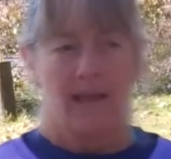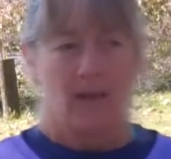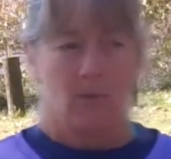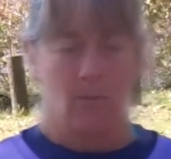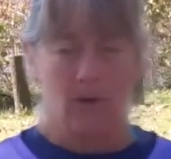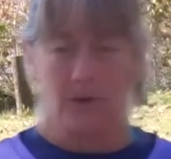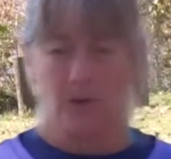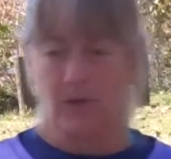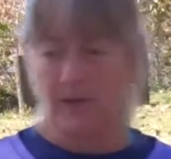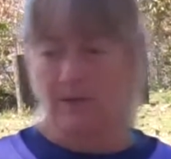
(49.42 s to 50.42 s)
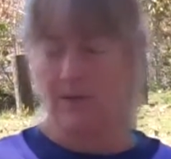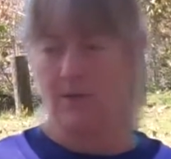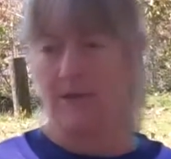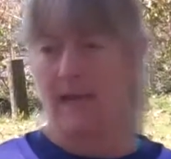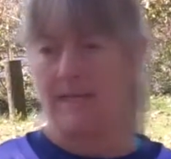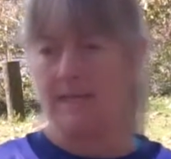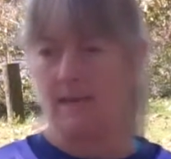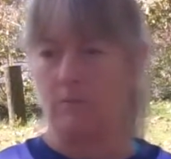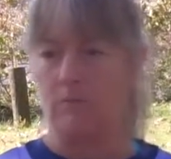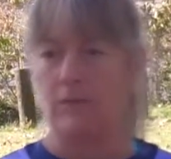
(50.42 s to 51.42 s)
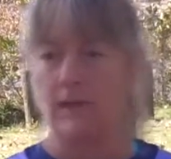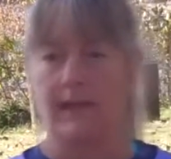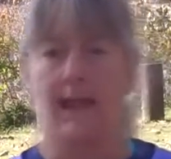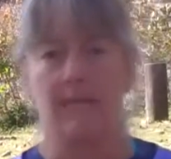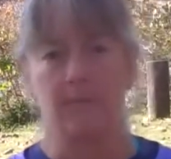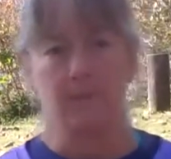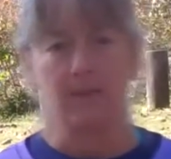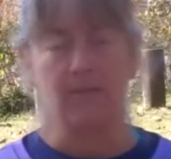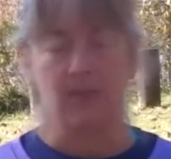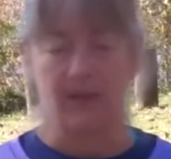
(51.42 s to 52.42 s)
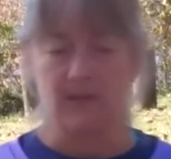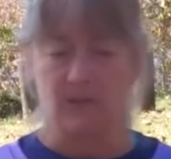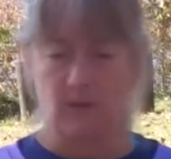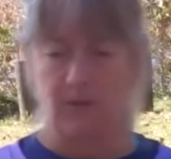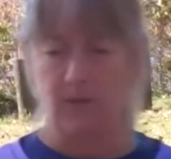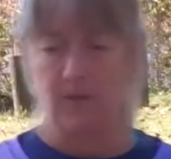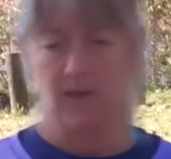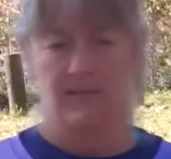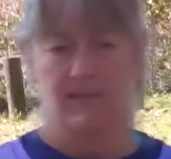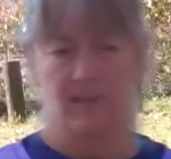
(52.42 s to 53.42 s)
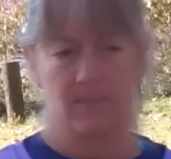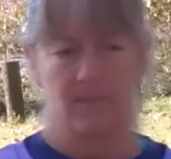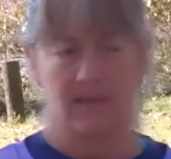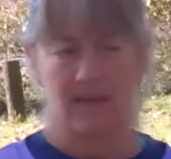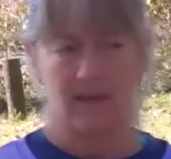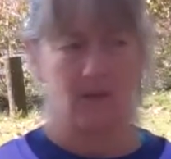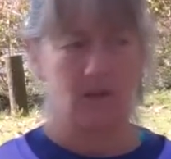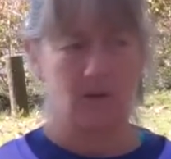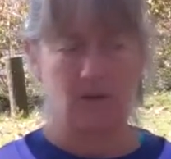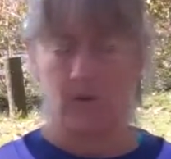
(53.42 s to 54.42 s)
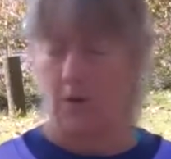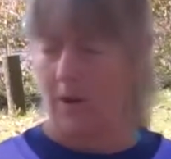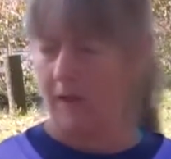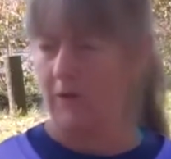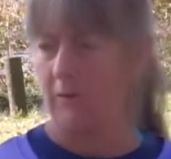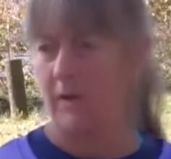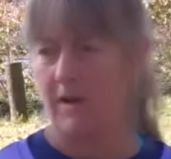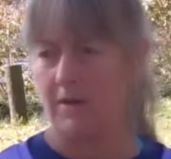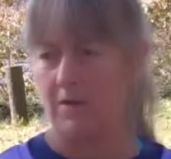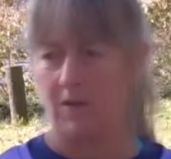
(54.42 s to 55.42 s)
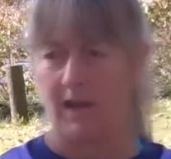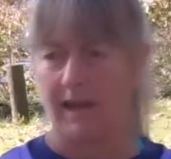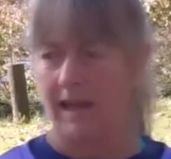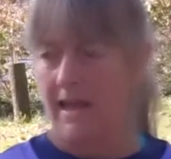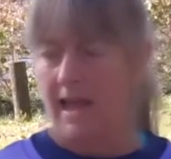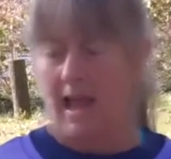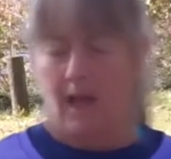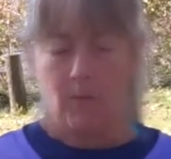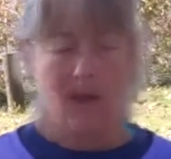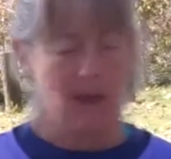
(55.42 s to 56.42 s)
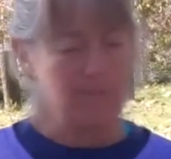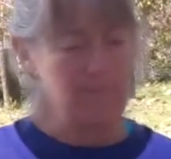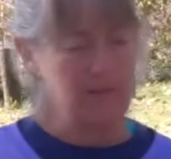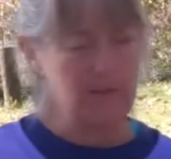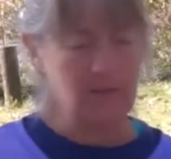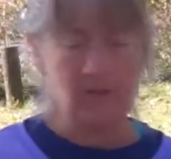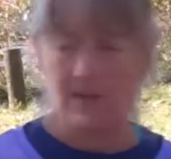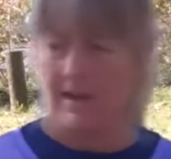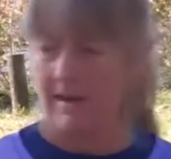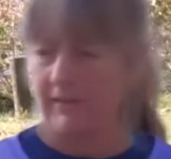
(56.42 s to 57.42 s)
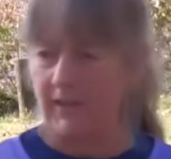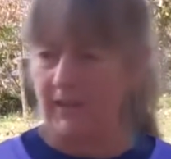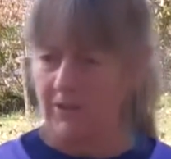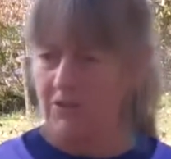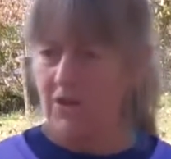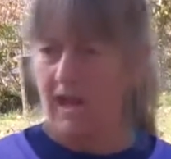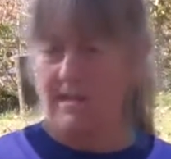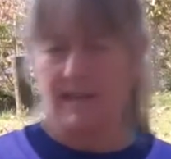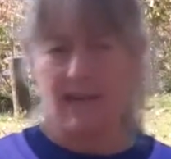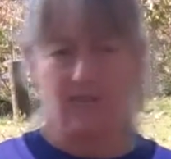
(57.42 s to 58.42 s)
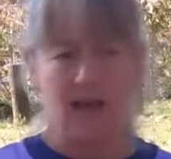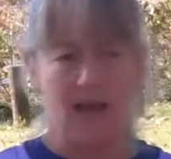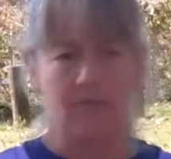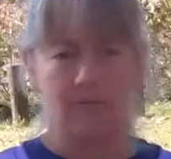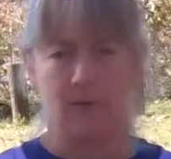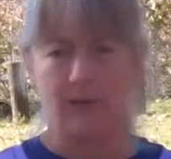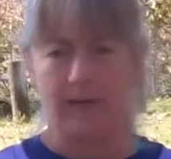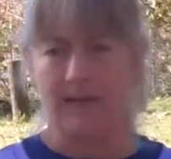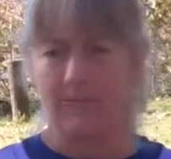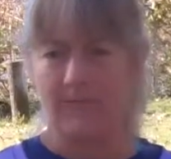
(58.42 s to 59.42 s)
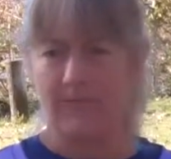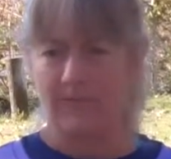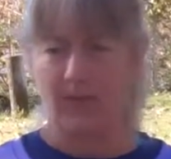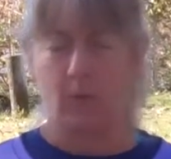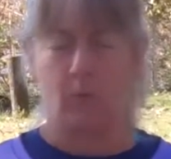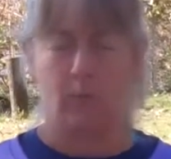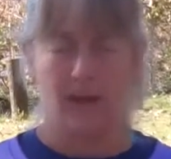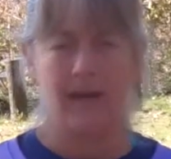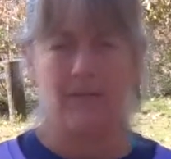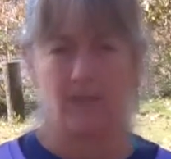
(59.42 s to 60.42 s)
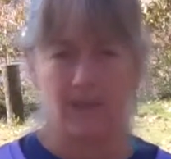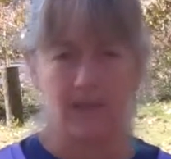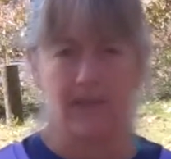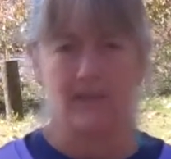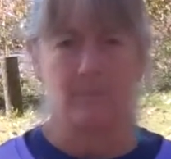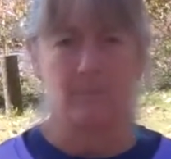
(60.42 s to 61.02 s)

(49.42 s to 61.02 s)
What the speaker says: what you eat 2 days can really have a big effect. So if you find something that, you go out and you run and you're like, wow, I'm feeling good, I feel energized, I really feel ready for this.